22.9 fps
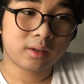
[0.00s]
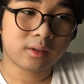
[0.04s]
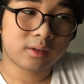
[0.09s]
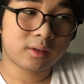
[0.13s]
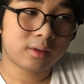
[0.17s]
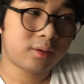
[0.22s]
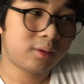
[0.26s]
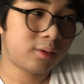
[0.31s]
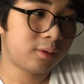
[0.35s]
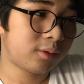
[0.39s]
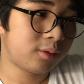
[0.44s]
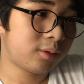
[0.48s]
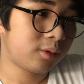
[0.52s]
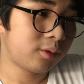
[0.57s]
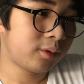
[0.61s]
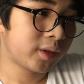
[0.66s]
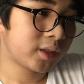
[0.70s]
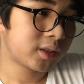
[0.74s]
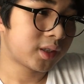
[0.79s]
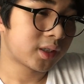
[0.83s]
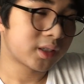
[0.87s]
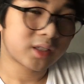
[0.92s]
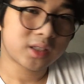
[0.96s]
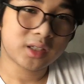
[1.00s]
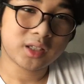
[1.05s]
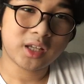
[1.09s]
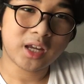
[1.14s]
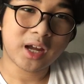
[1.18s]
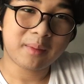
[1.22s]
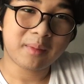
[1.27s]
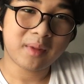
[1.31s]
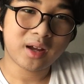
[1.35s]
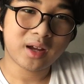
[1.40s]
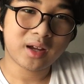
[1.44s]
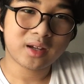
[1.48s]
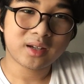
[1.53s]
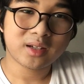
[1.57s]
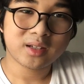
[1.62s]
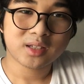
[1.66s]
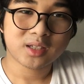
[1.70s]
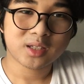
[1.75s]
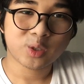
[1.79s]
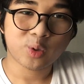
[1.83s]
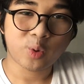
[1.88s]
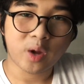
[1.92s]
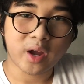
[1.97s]
Who exists? Yamaha,
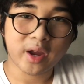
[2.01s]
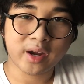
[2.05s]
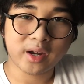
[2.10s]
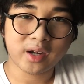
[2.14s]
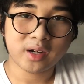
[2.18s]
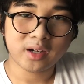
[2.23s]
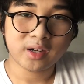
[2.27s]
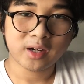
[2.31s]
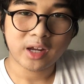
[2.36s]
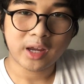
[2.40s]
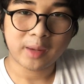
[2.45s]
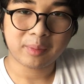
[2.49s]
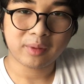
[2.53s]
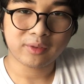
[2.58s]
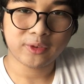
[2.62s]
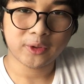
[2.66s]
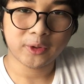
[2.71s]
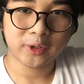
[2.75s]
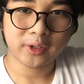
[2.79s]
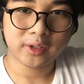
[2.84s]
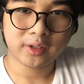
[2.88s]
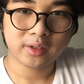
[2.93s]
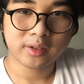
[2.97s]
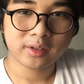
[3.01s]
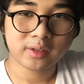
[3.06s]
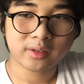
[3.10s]
Squier, Epiphone.